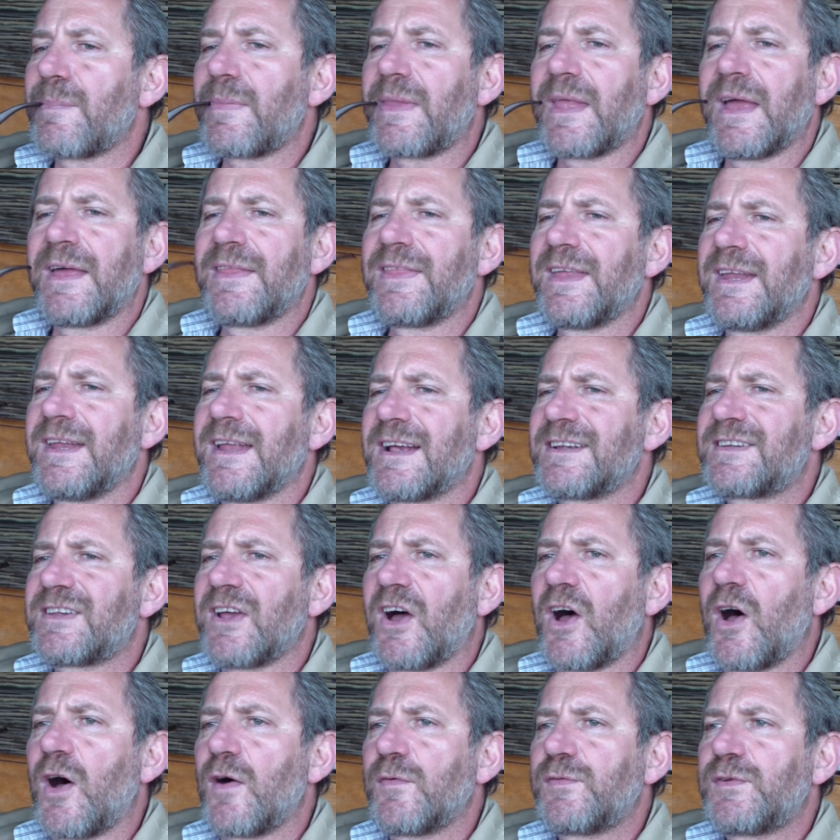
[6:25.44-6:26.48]
And then as an
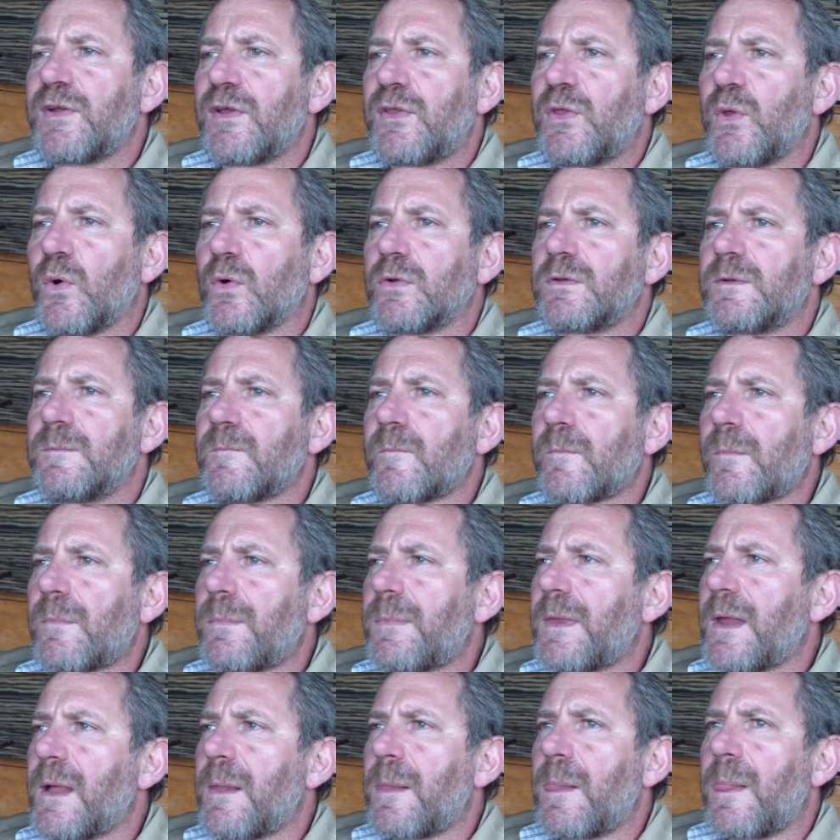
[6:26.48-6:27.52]
afterthought,
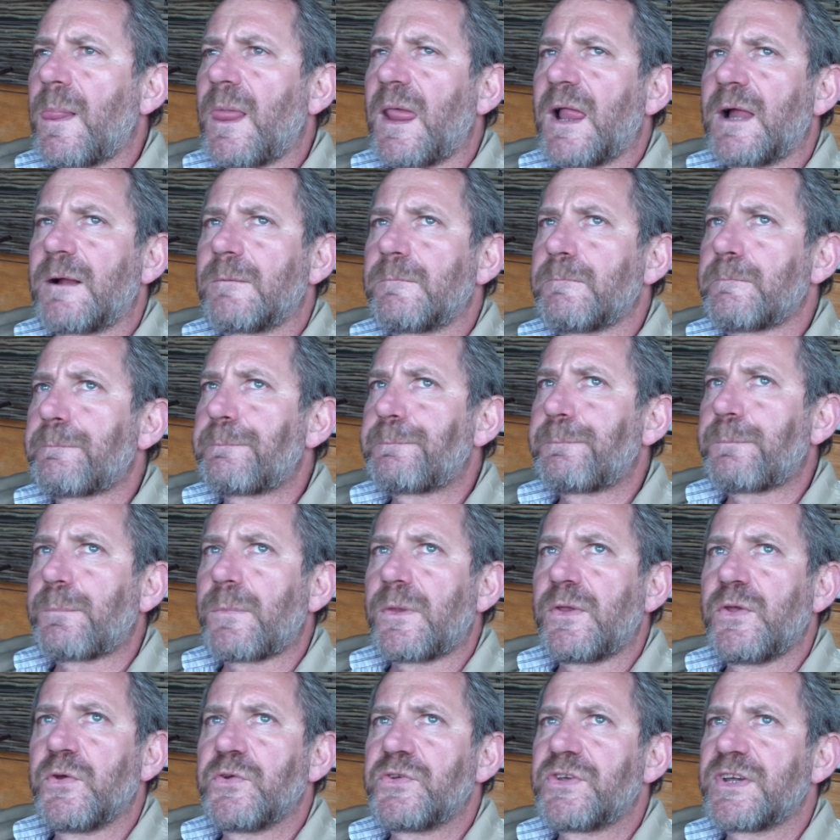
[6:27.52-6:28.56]

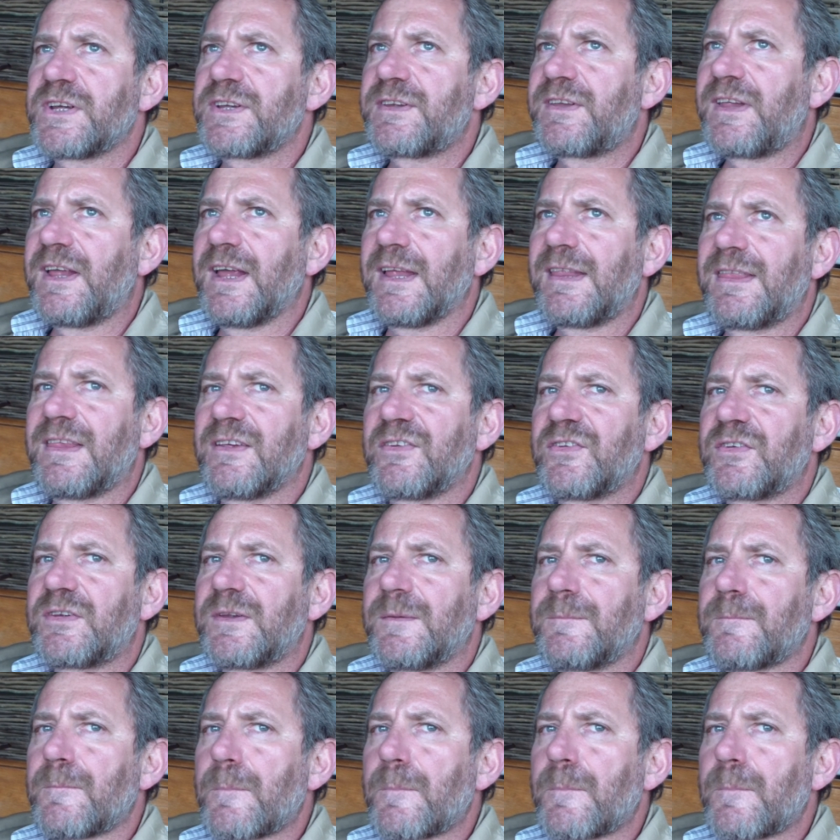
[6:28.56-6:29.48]
you just get this